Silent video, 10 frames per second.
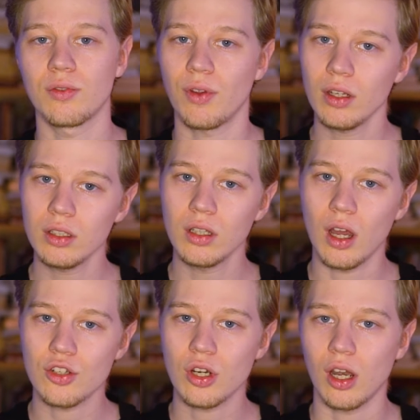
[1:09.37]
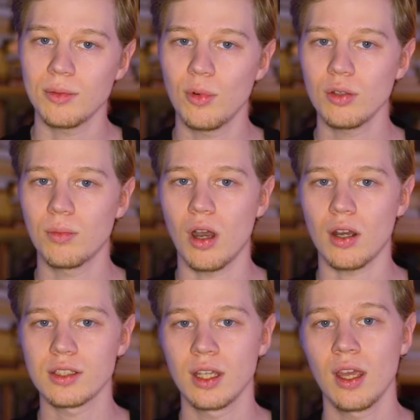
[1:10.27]
fairly large cardboard
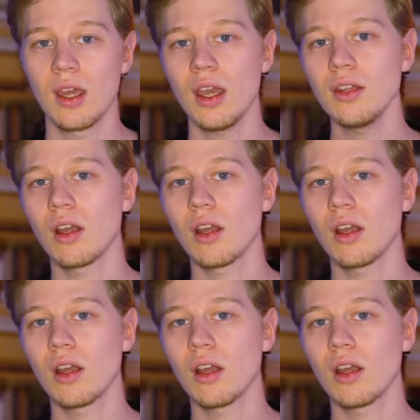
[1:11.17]
box in the